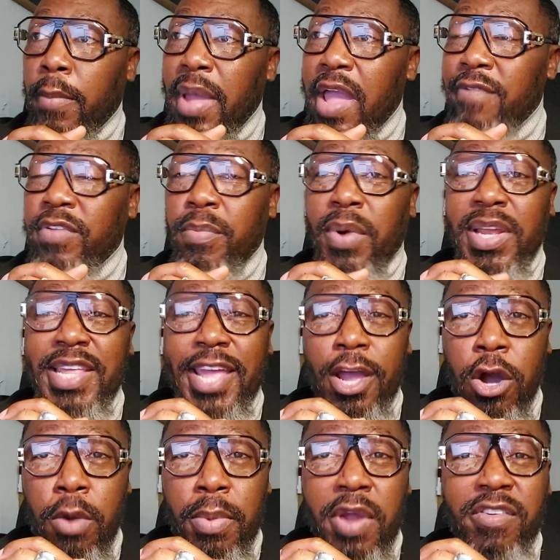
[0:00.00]
everybody
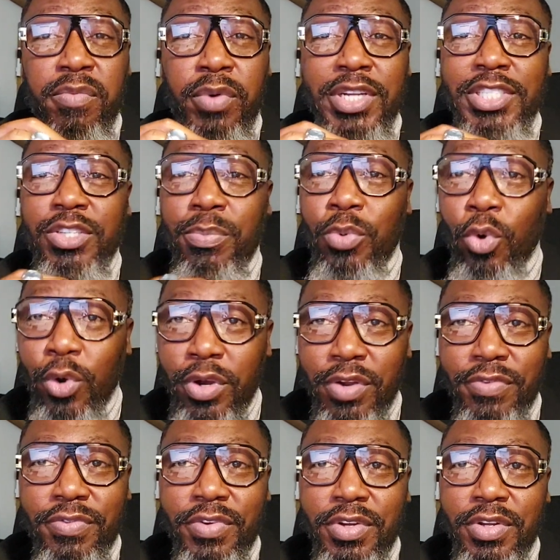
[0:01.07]
help, everybody supportive.